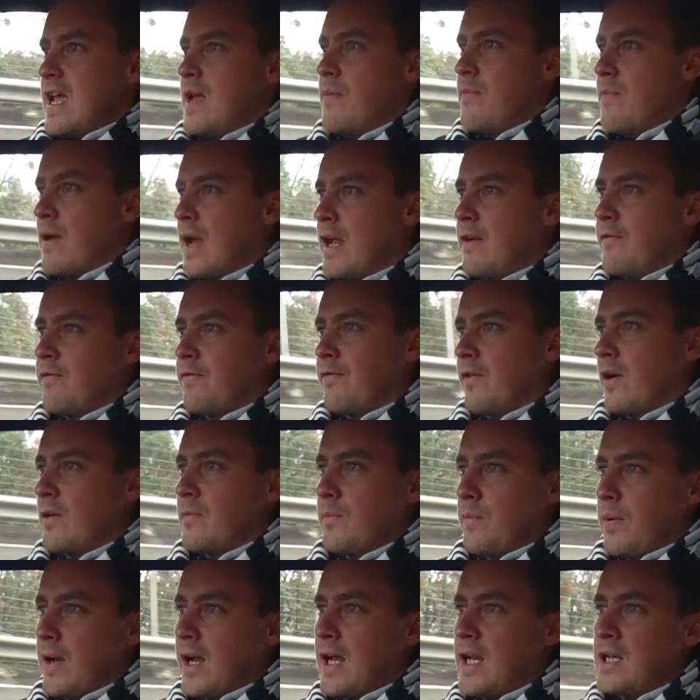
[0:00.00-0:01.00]
It made
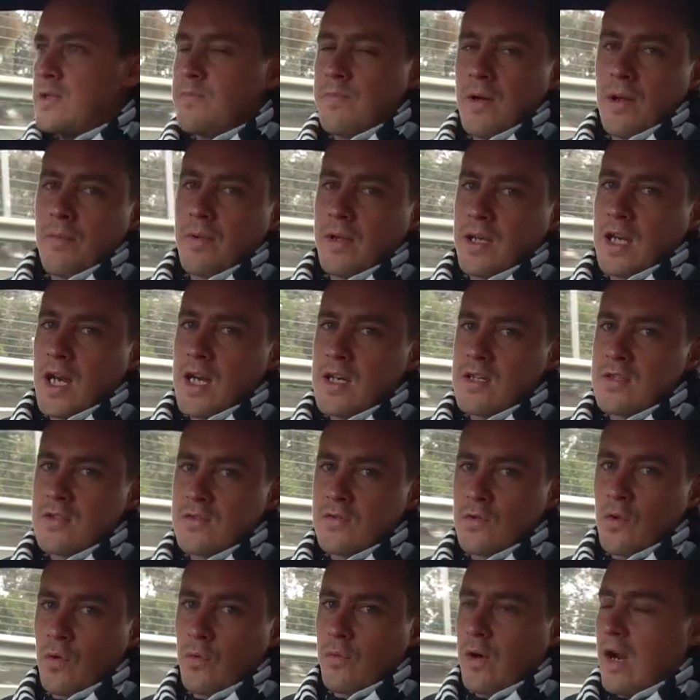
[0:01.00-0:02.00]
front page
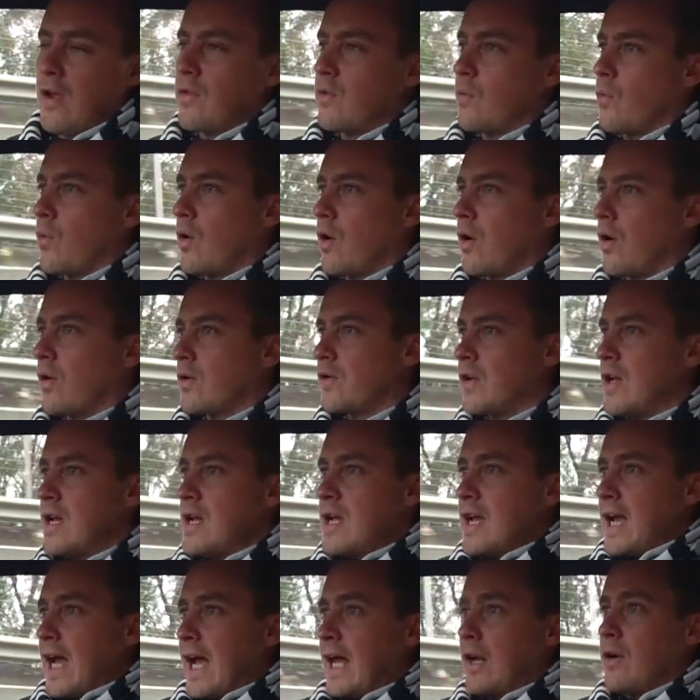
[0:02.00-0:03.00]
publications all around the world,
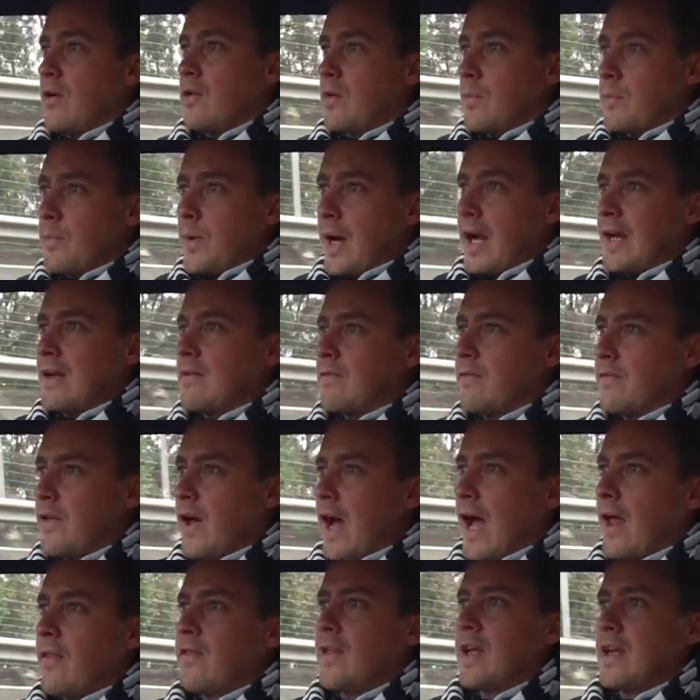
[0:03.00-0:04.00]
and on the back of
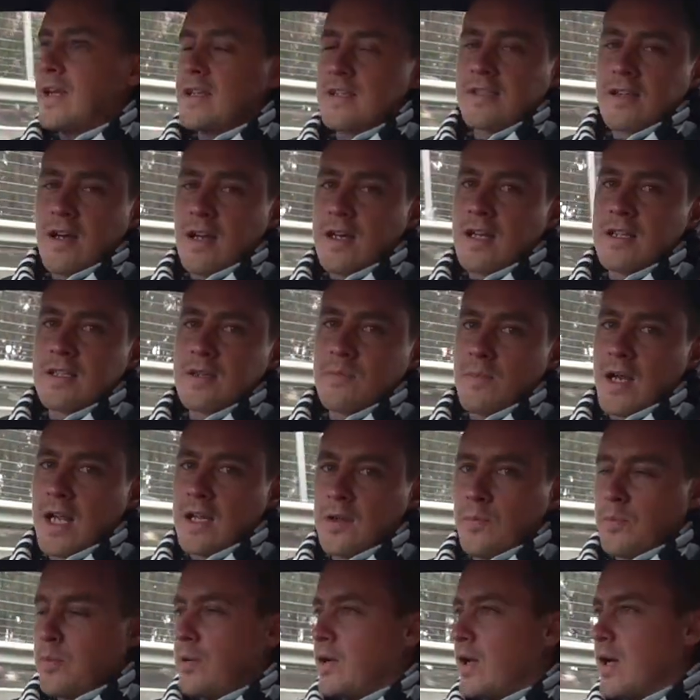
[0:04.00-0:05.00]
that they decided to
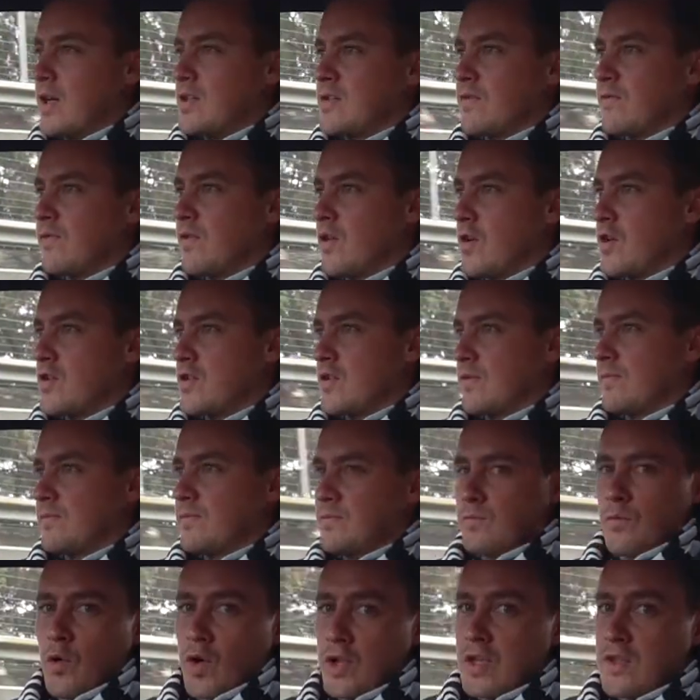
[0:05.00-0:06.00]
make the production version,
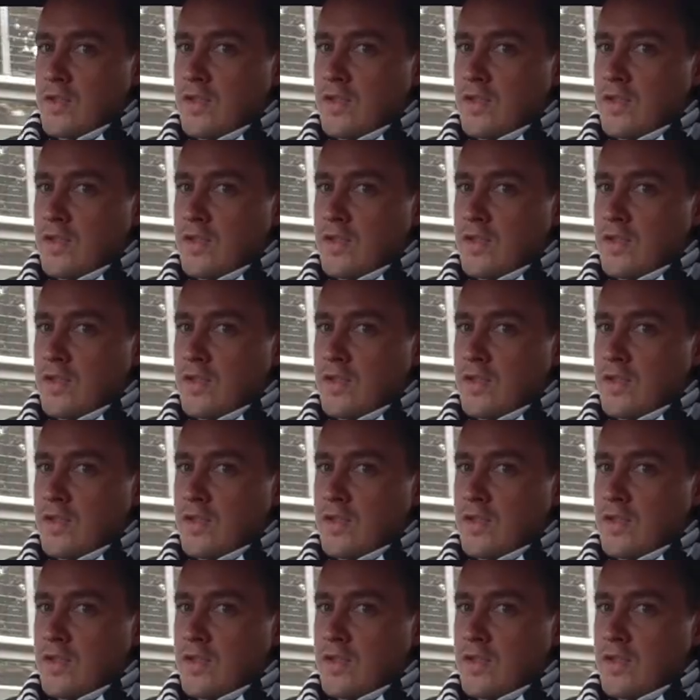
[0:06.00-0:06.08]
what